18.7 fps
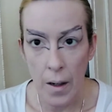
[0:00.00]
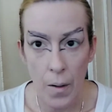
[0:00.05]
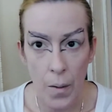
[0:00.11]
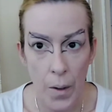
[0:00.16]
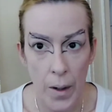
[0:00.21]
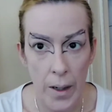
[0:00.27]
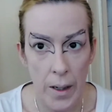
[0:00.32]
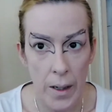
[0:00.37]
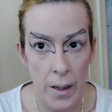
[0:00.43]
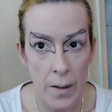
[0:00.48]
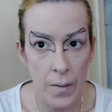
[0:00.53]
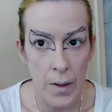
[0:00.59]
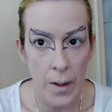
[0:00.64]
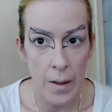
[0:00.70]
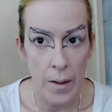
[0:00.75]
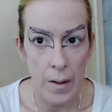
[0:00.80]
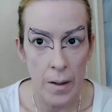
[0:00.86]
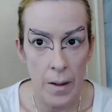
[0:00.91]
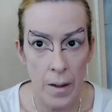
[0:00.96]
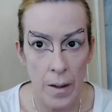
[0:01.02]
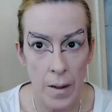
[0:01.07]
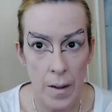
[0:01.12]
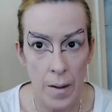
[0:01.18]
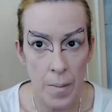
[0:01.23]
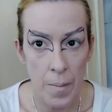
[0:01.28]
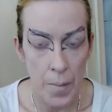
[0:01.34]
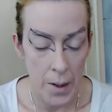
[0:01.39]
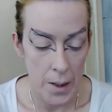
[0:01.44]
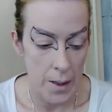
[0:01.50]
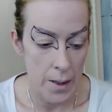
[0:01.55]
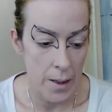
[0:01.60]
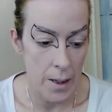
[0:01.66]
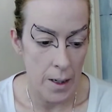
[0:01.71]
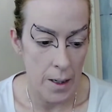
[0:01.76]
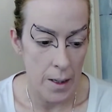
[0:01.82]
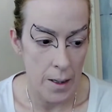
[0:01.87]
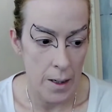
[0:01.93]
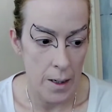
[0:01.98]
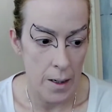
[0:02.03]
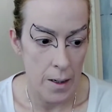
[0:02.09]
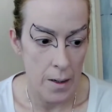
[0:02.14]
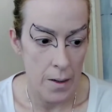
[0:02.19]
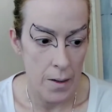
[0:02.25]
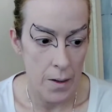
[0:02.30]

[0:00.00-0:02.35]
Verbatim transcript: quite even but it's getting there.